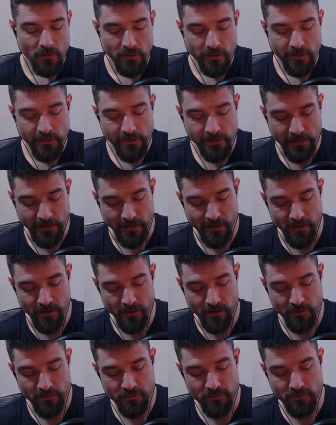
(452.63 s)
It
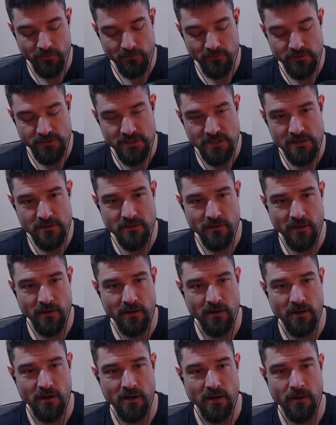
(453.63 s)
has. She
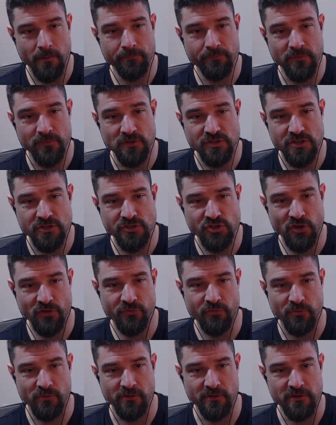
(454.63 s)

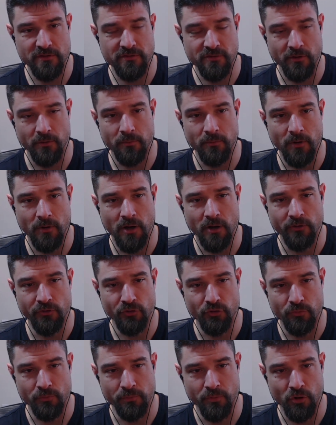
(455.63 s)
just released a
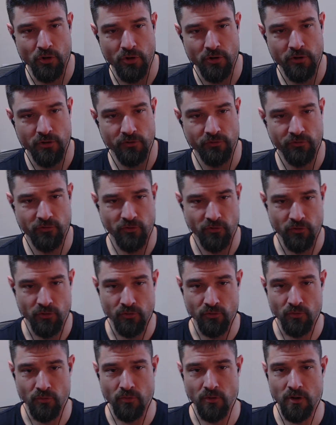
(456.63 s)
new book
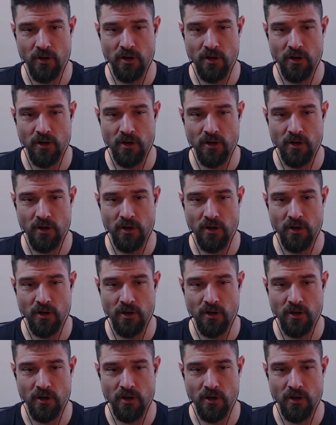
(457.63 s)
too,